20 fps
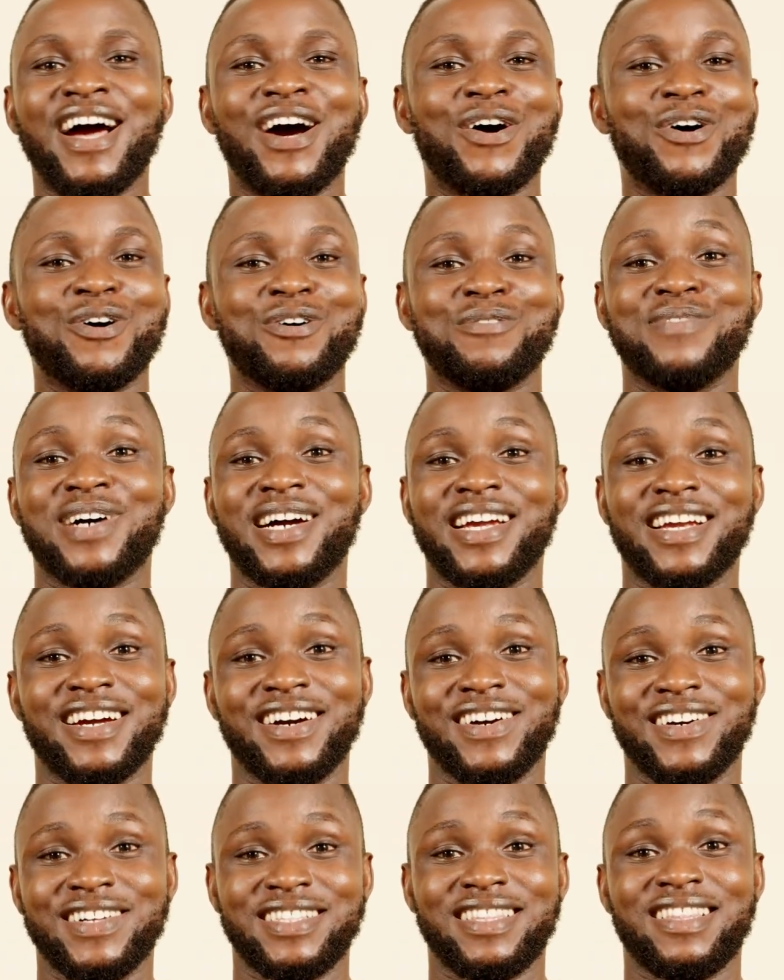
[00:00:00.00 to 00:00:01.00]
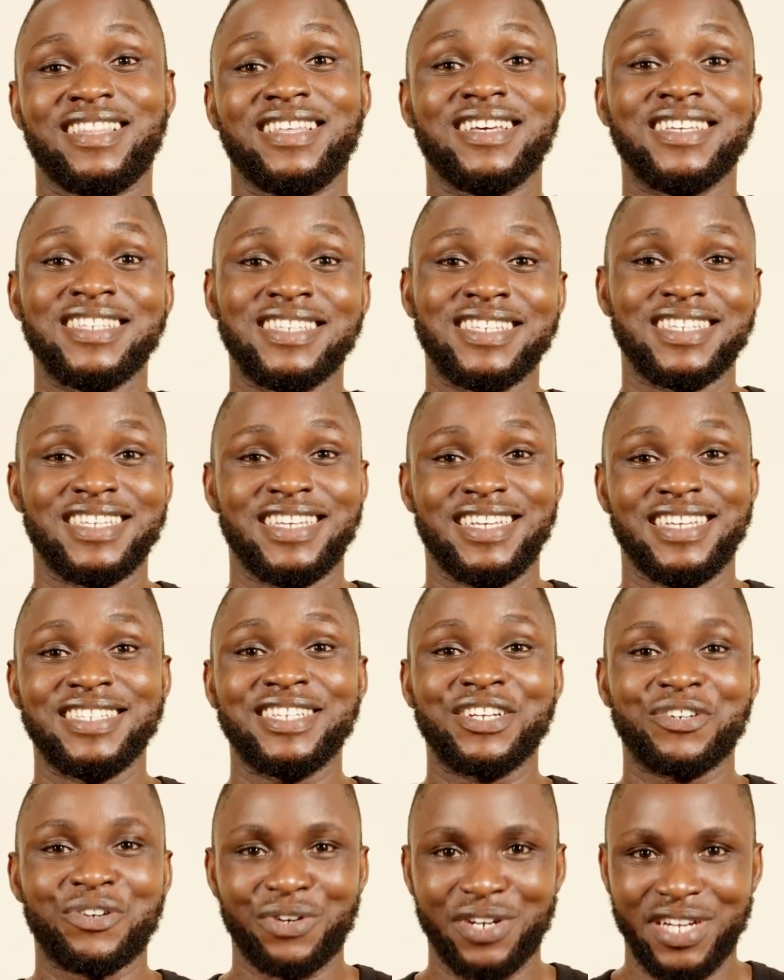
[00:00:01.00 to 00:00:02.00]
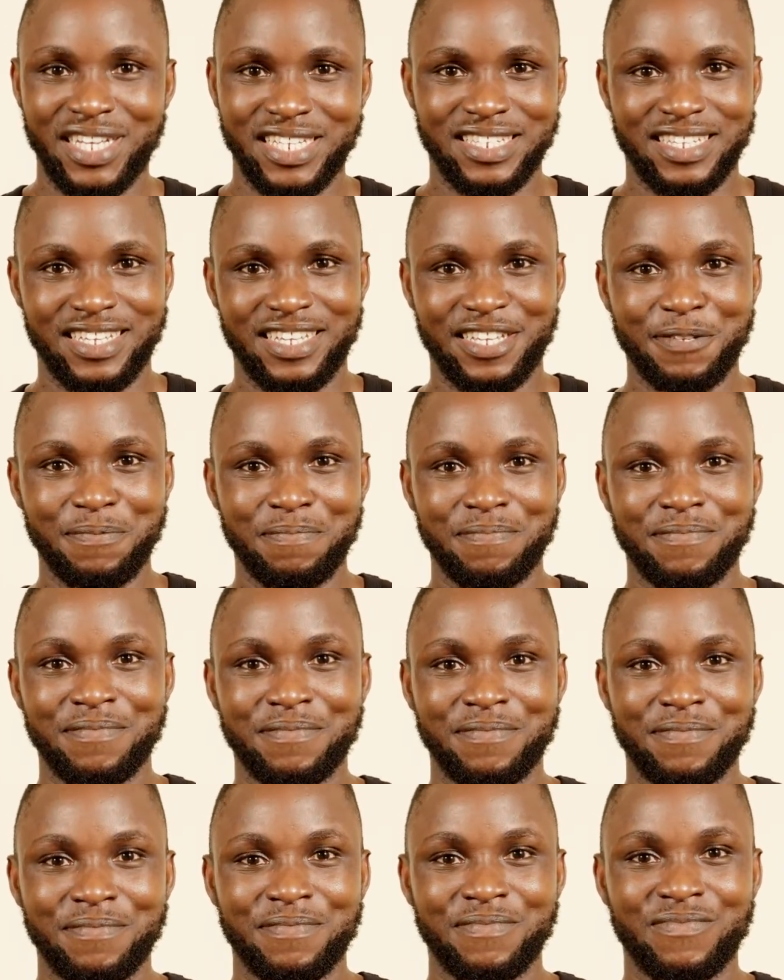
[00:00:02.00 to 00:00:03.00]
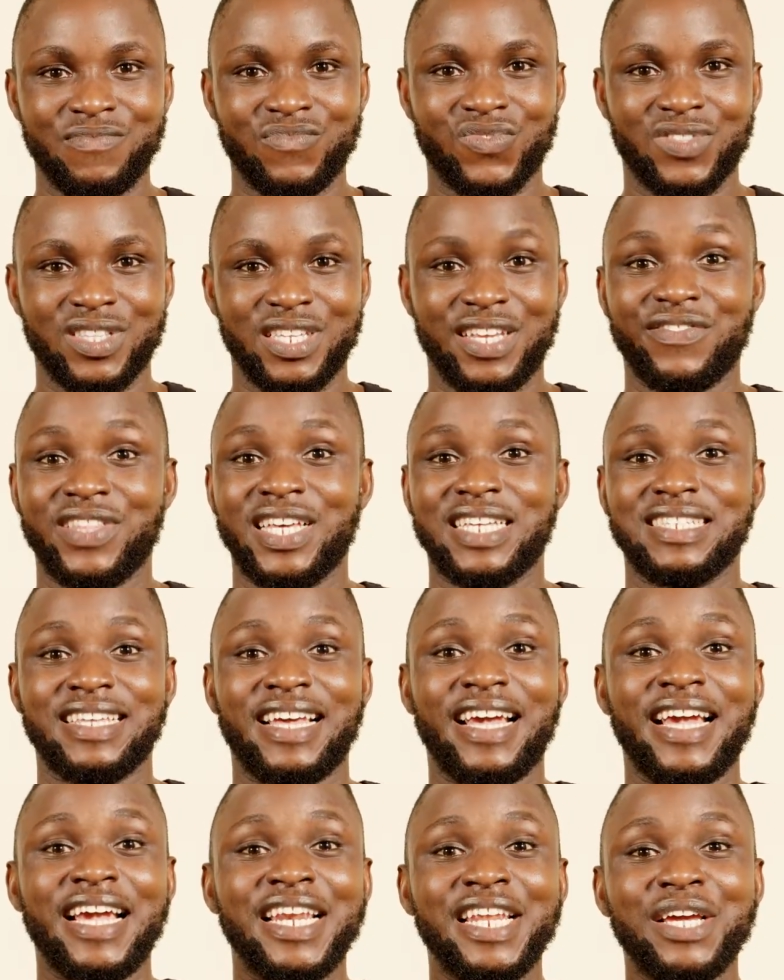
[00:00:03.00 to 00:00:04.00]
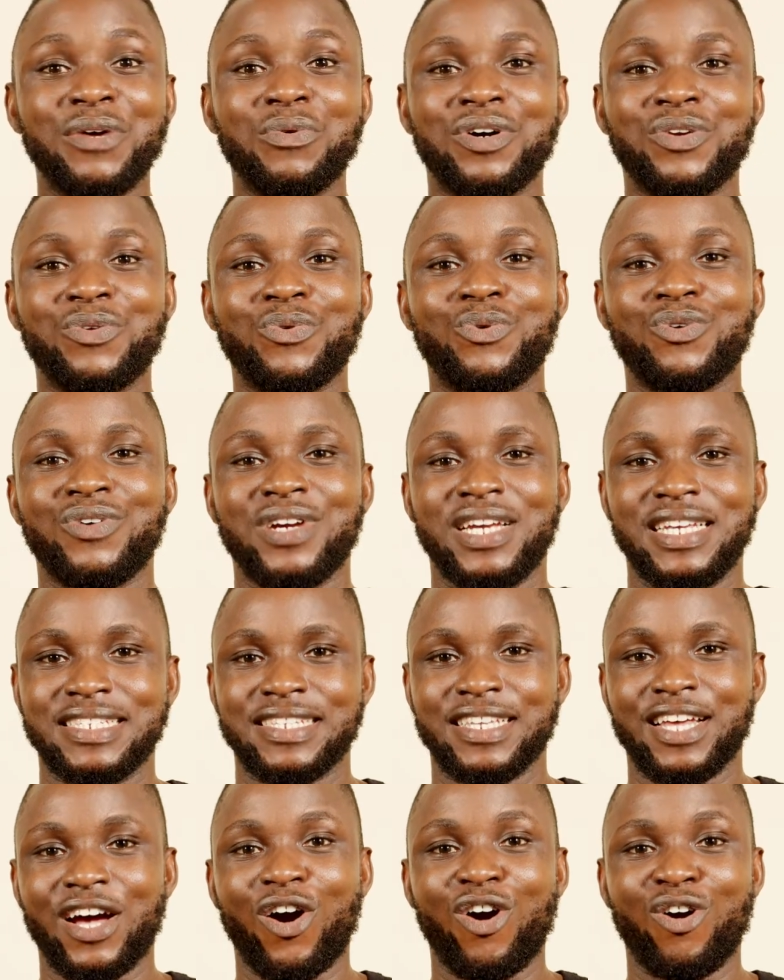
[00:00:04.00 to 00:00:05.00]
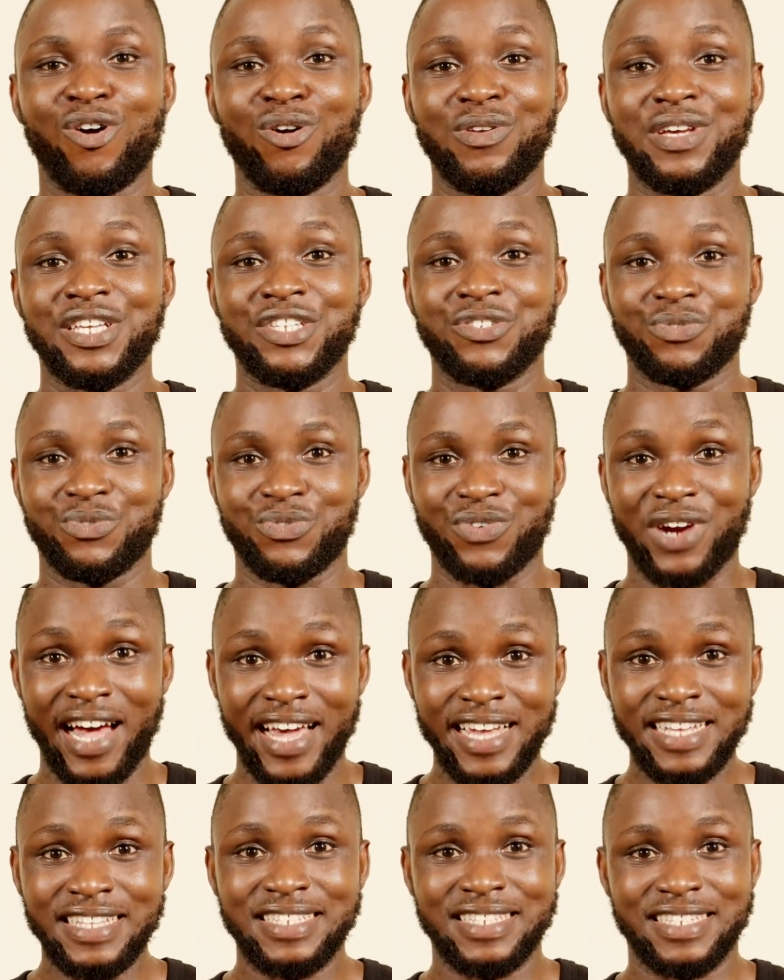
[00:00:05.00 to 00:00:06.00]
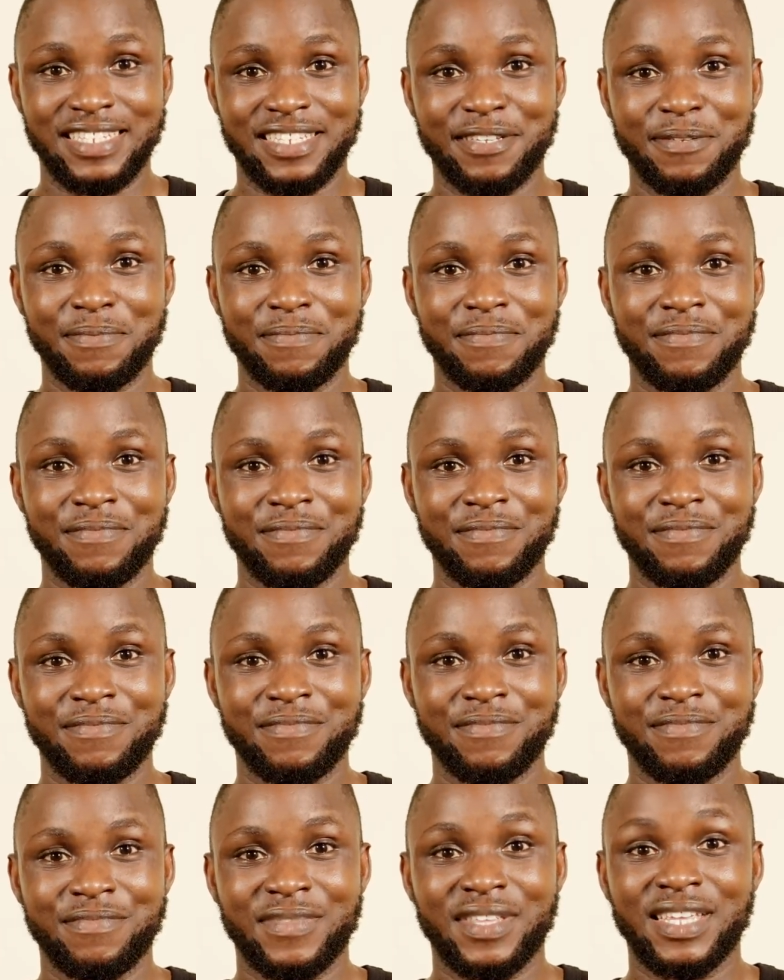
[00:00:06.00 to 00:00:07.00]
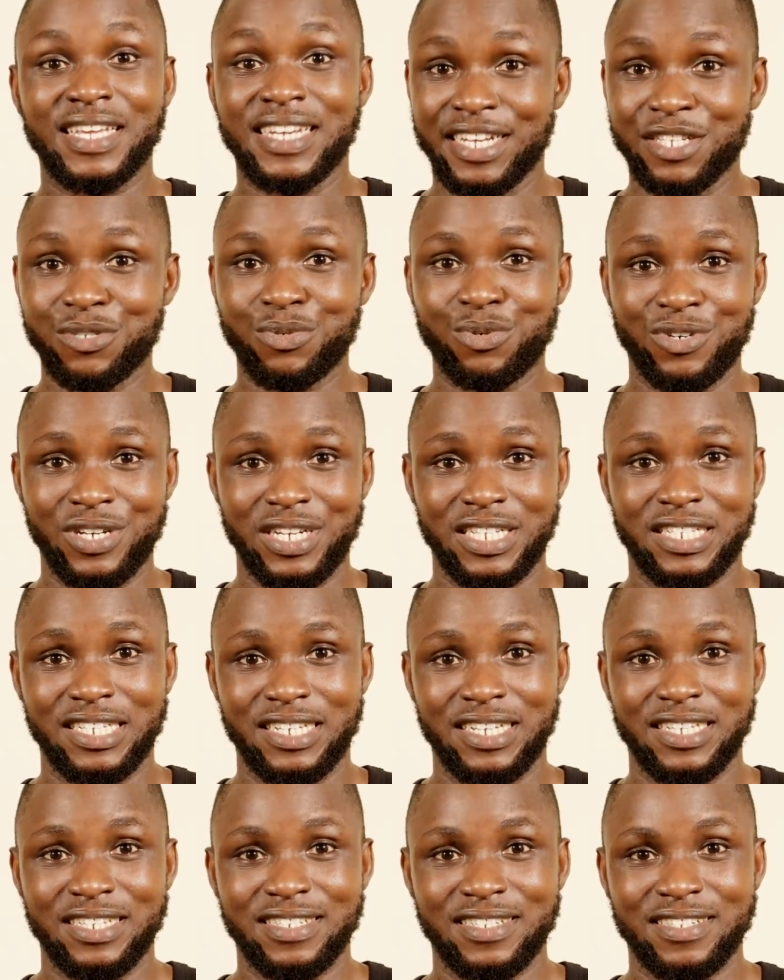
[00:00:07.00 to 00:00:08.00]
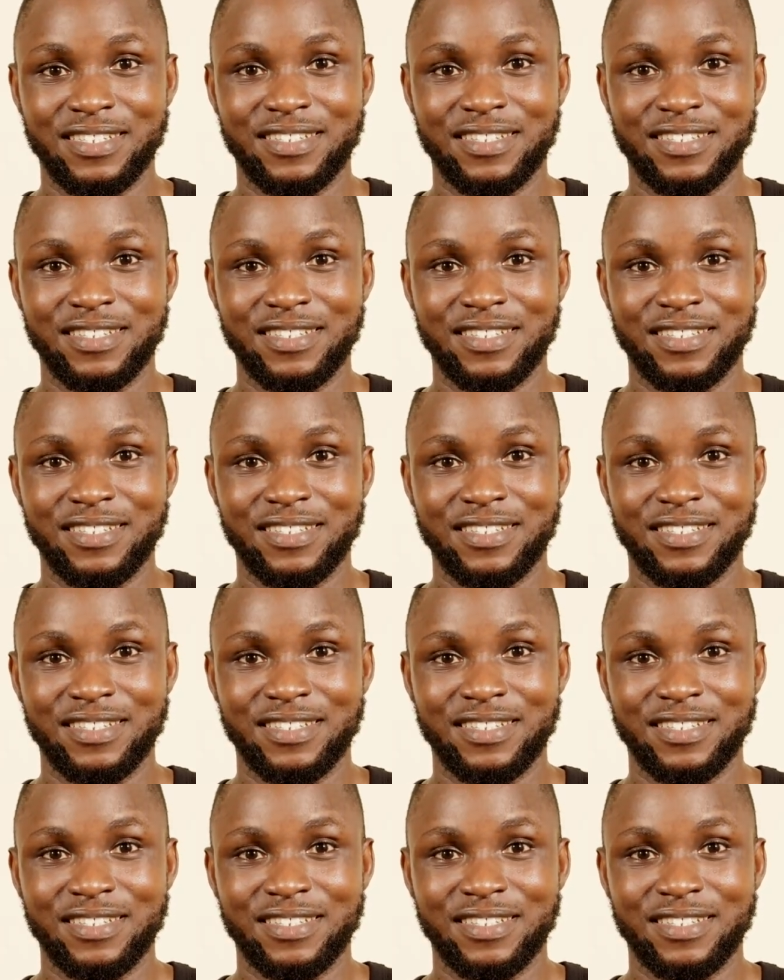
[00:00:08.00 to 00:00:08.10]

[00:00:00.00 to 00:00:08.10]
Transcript: Oh my God, this is crazy. If there's anyone who is always right, guess who it is?